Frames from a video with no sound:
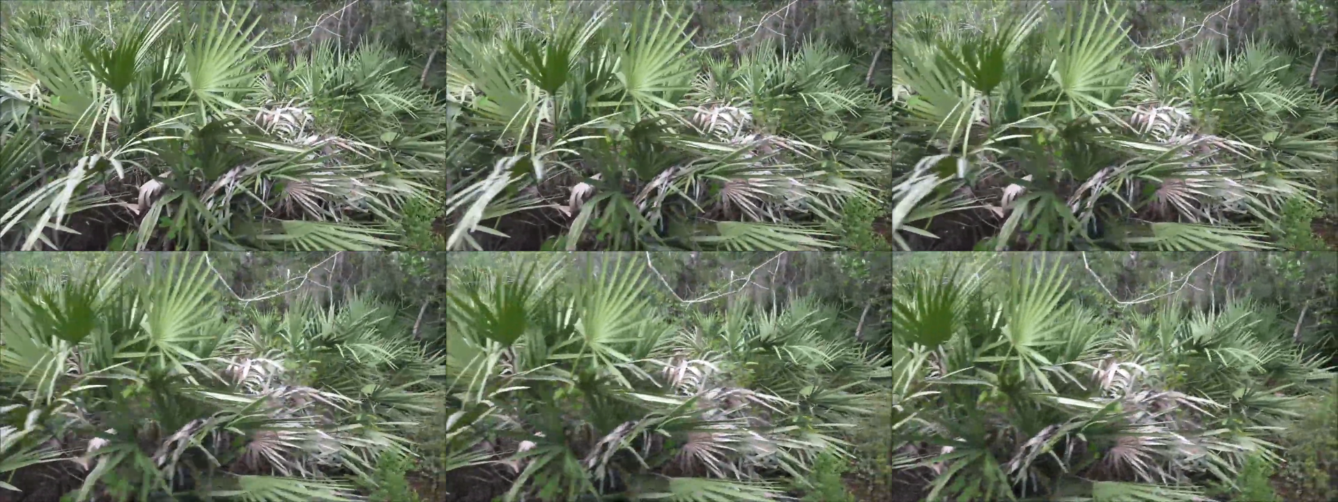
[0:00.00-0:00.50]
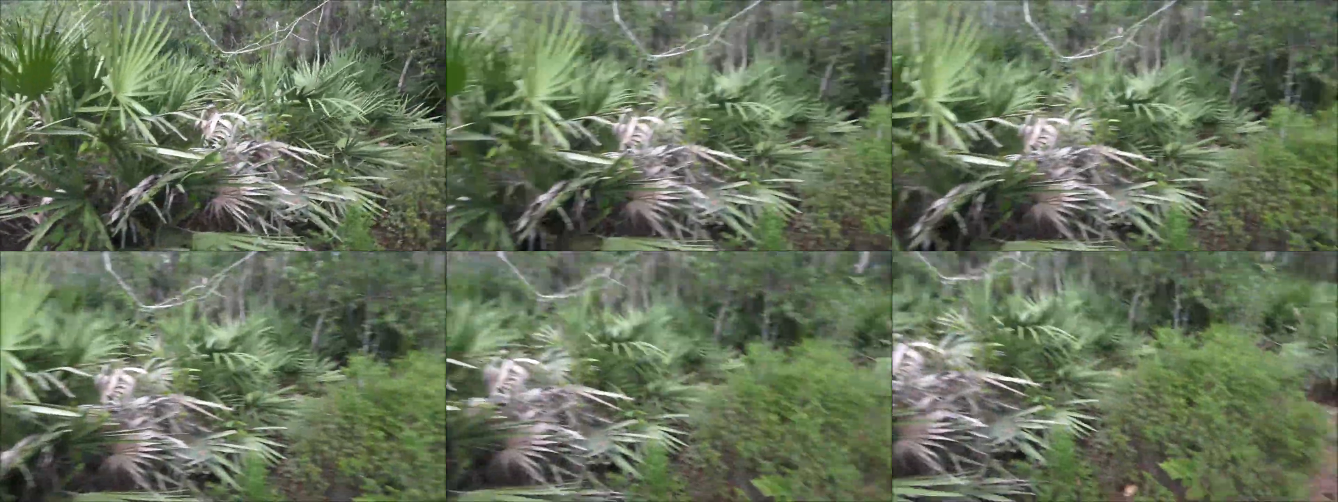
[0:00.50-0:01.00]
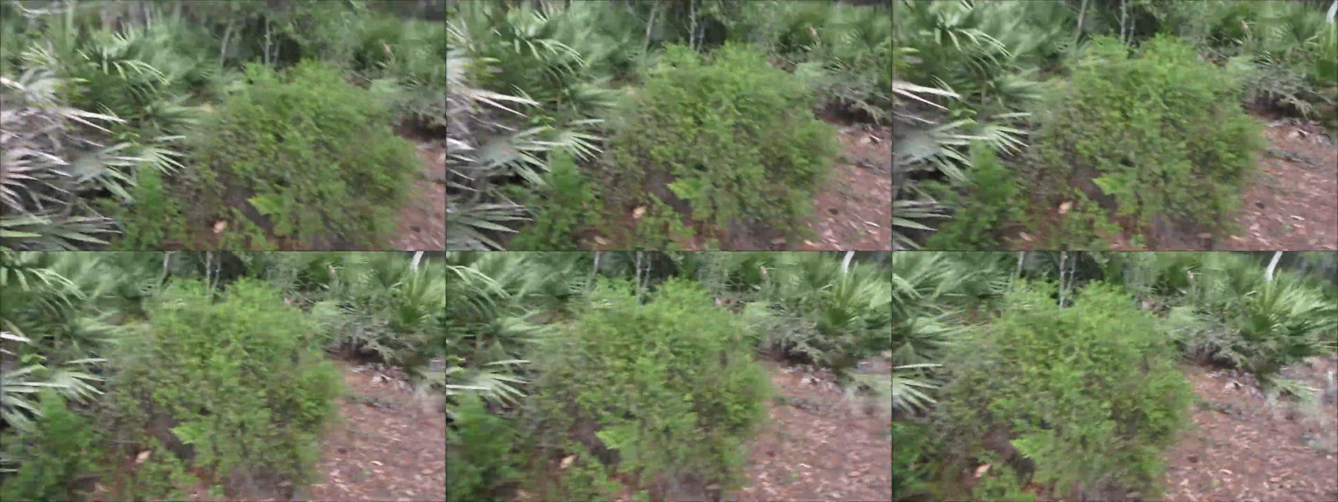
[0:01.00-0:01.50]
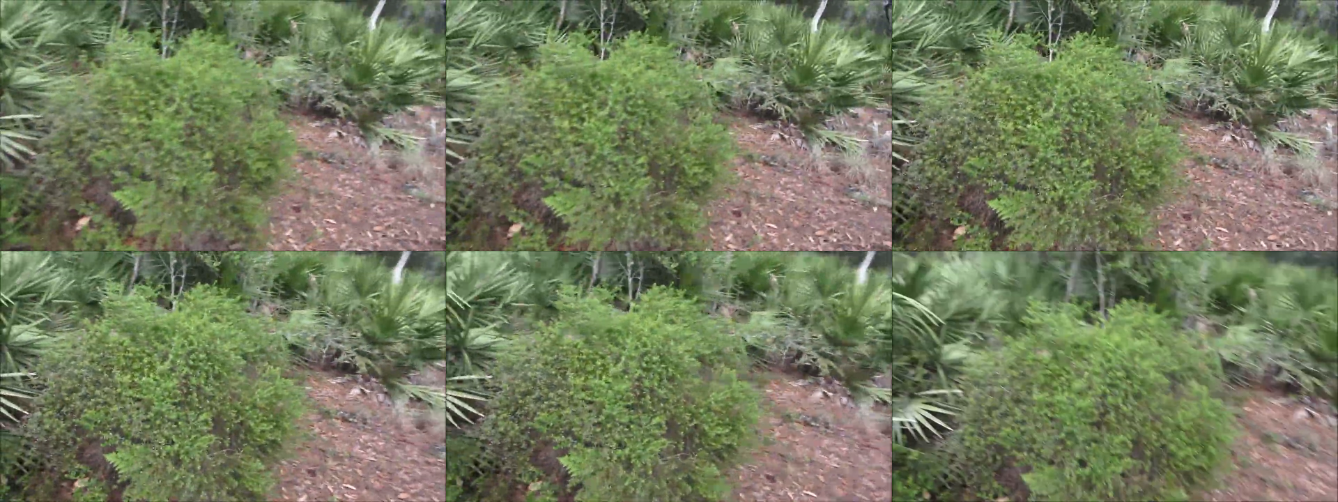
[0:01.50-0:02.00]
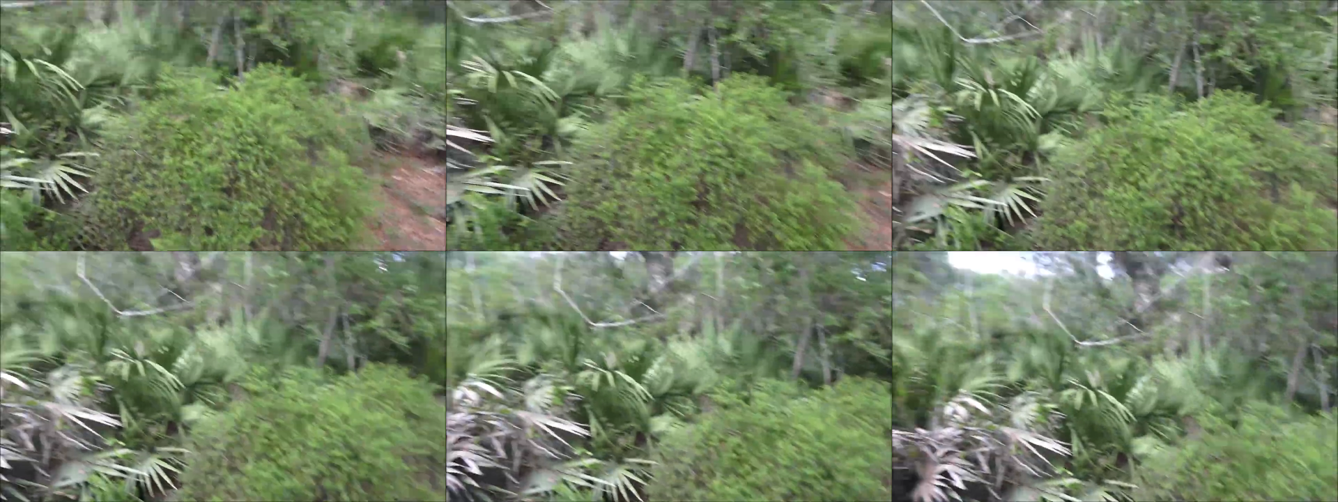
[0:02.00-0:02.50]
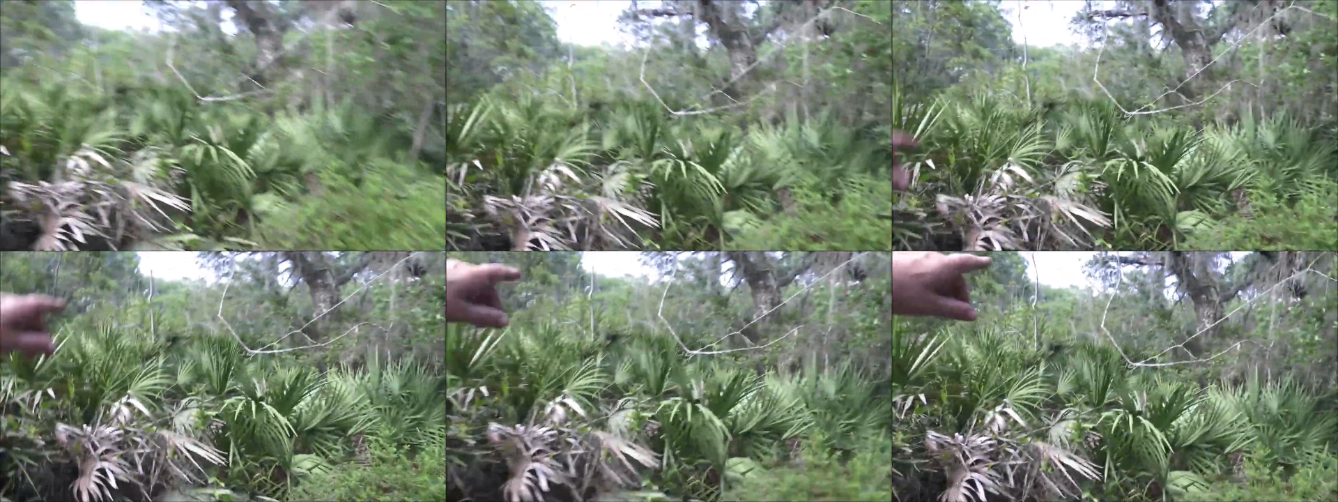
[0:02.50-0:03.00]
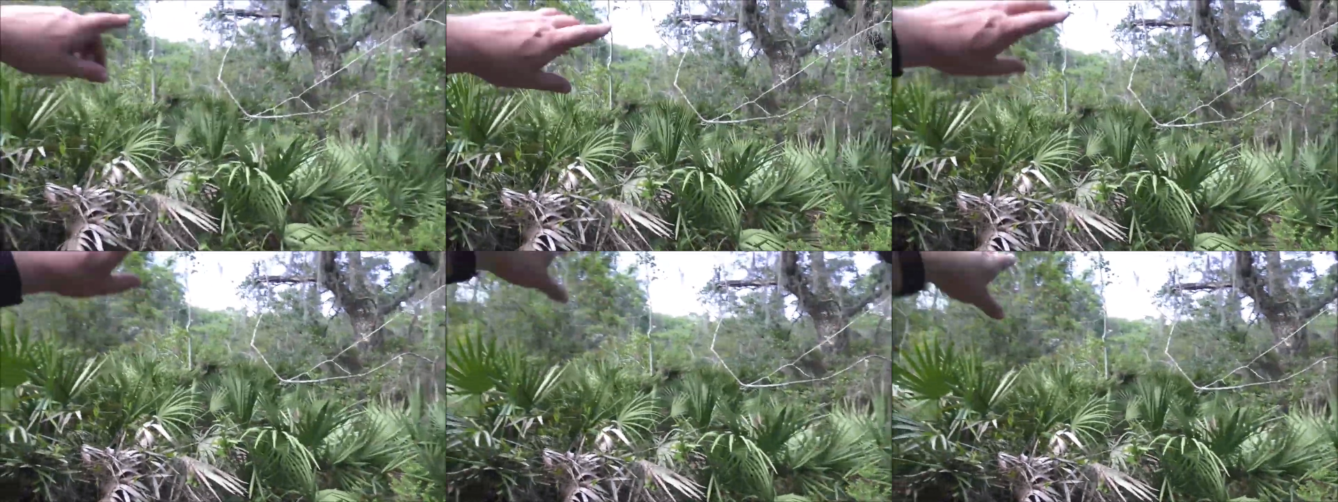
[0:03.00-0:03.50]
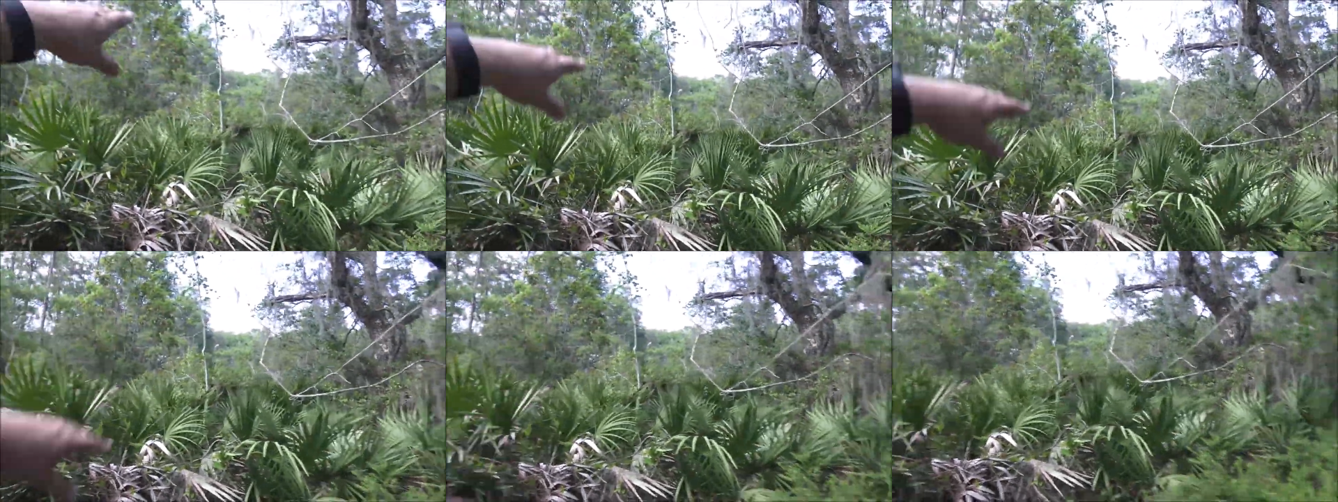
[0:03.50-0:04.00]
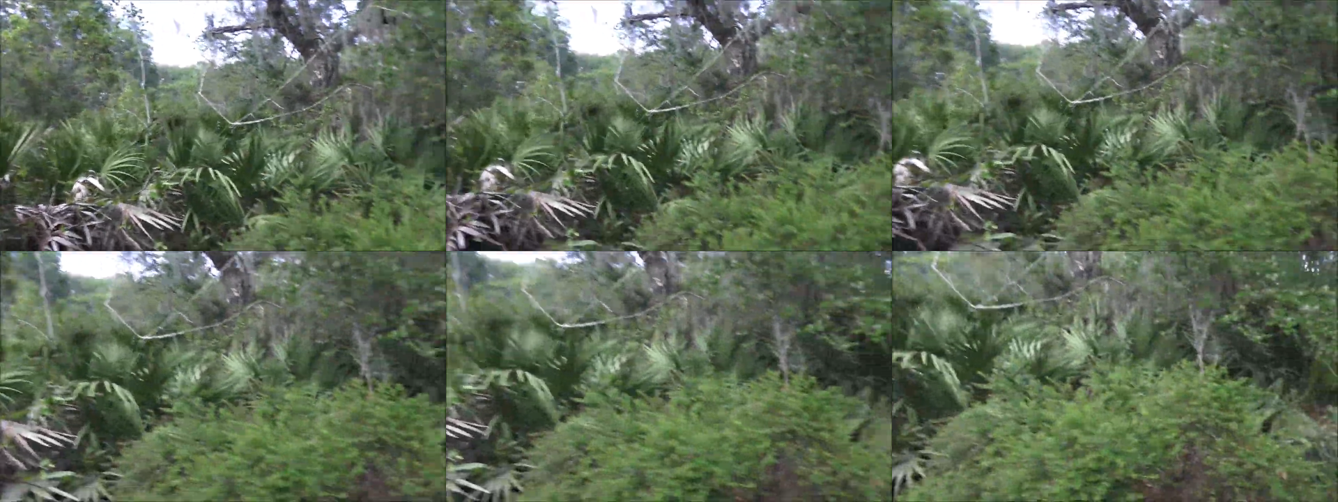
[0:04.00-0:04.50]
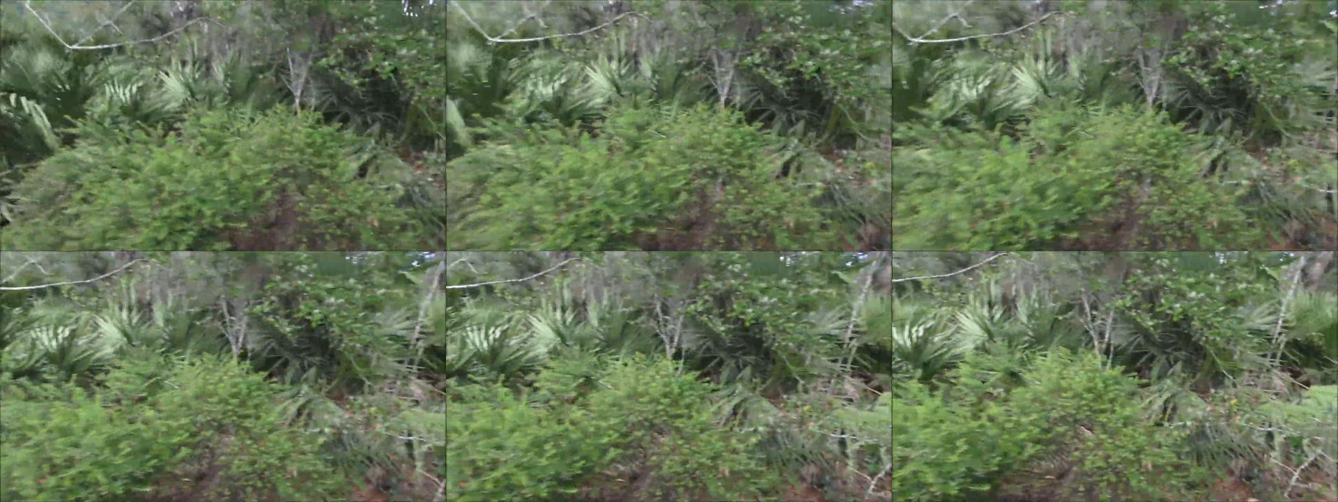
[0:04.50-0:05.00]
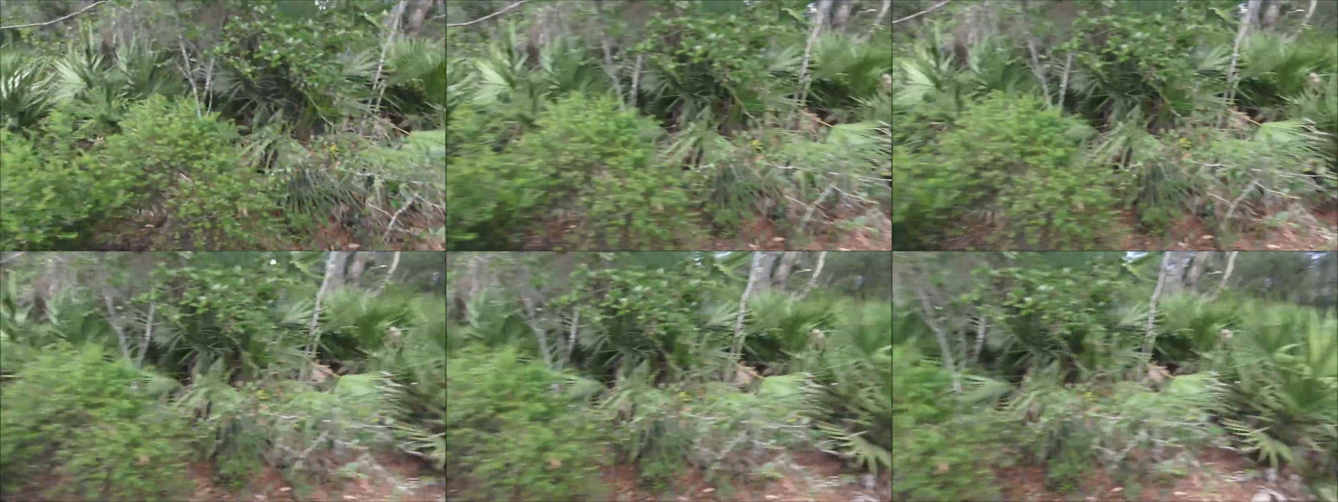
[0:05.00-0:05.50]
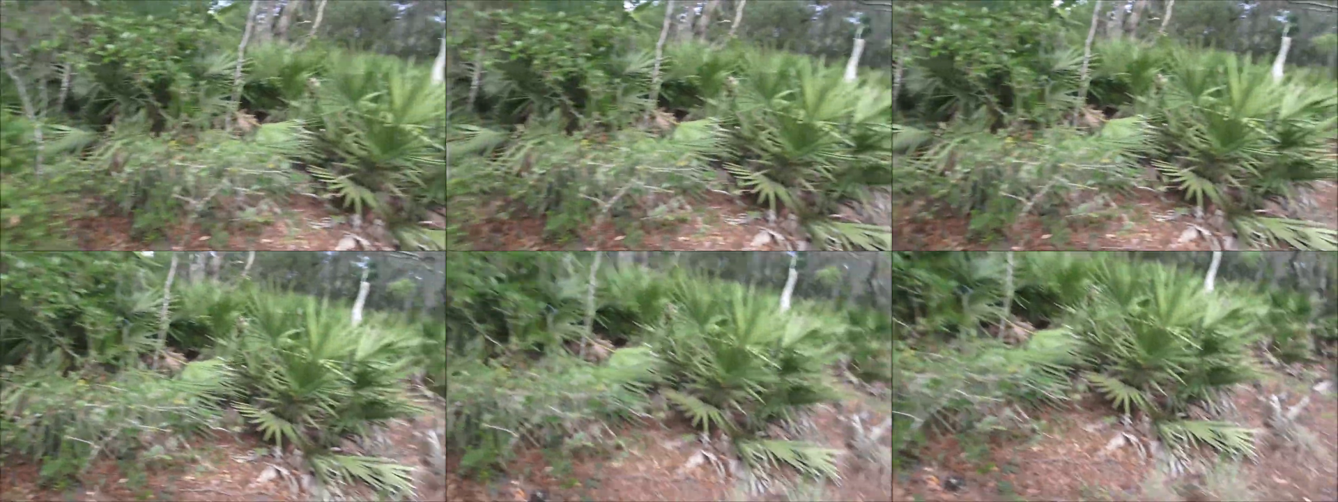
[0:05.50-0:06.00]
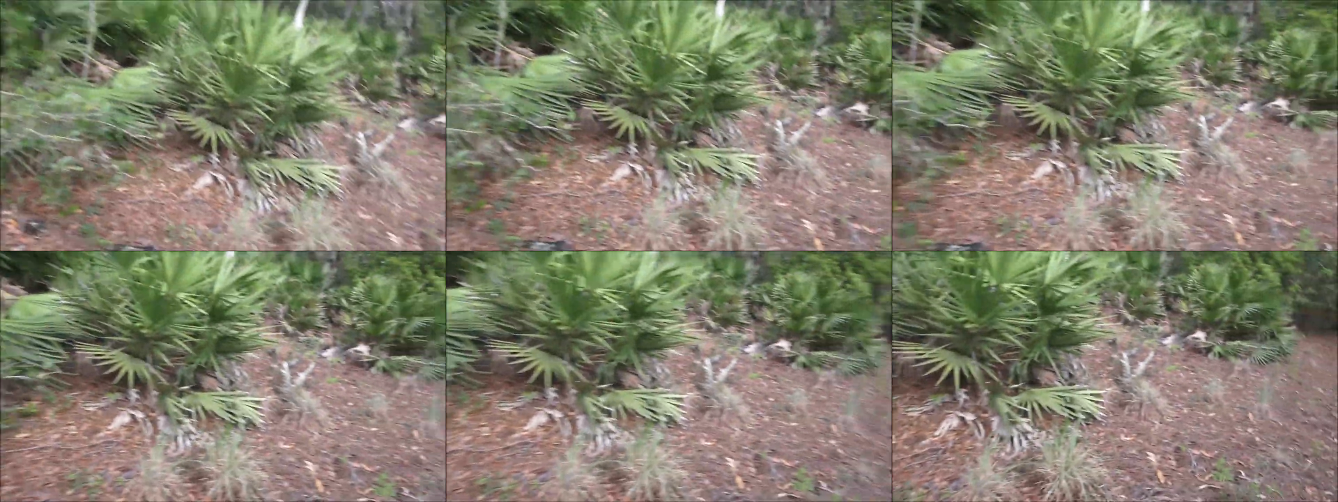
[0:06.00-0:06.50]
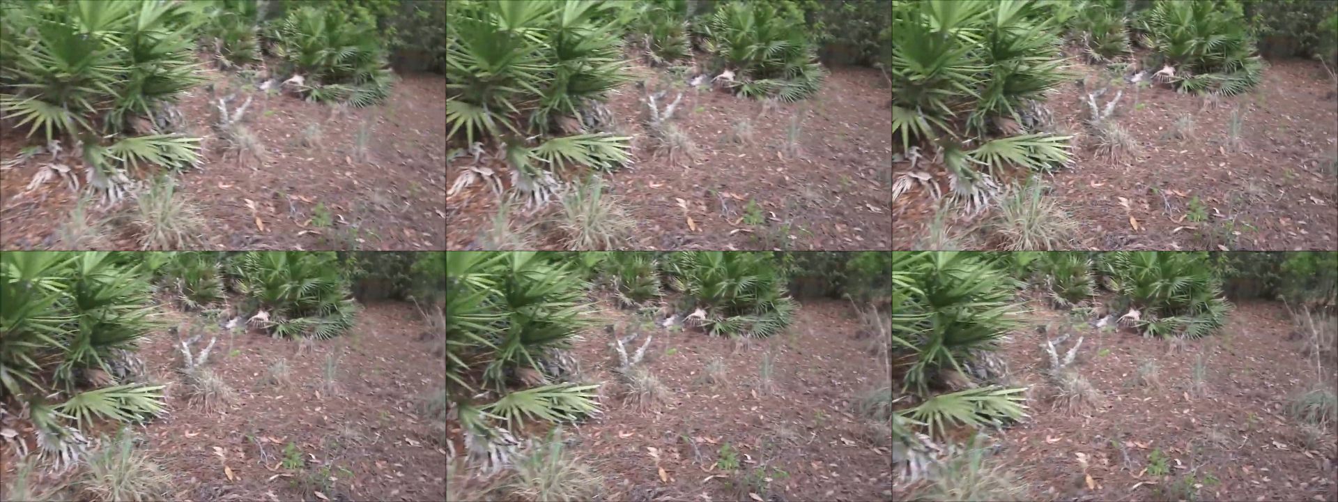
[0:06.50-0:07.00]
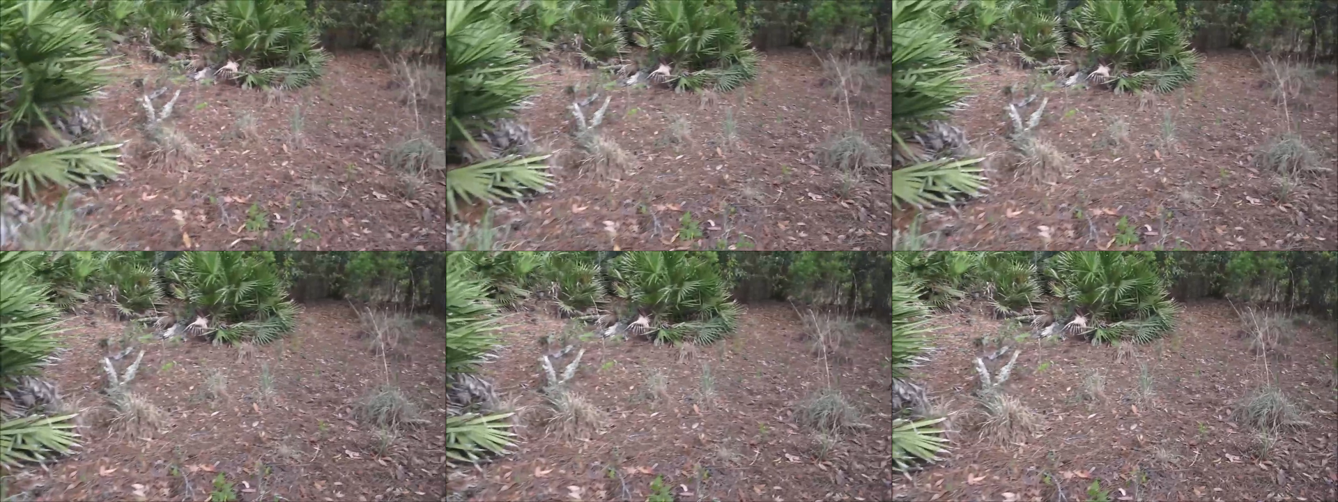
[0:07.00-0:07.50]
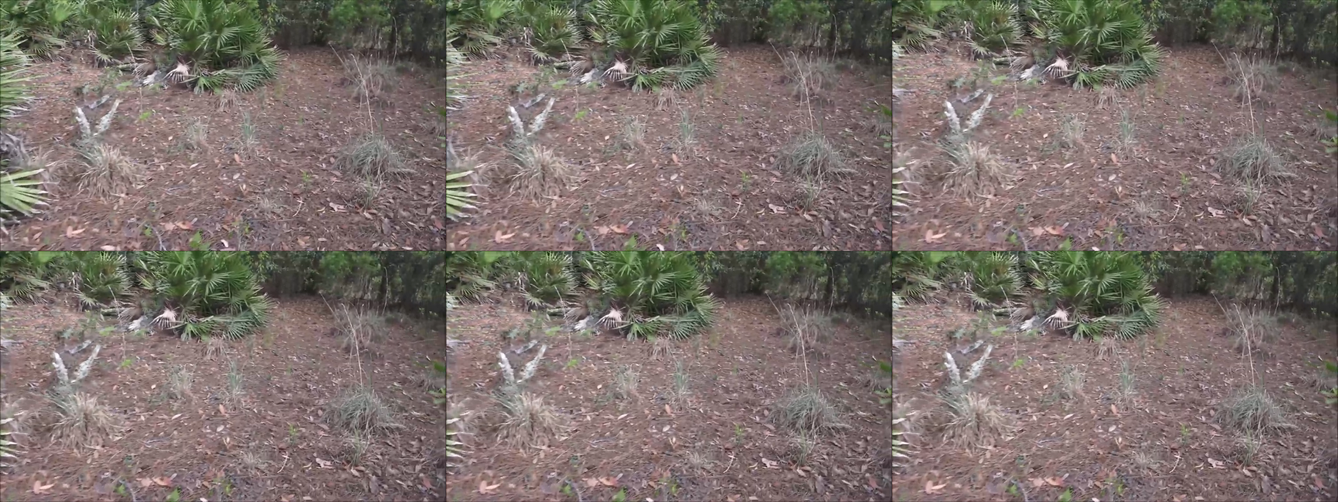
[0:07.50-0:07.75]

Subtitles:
[unreadable: no face in view]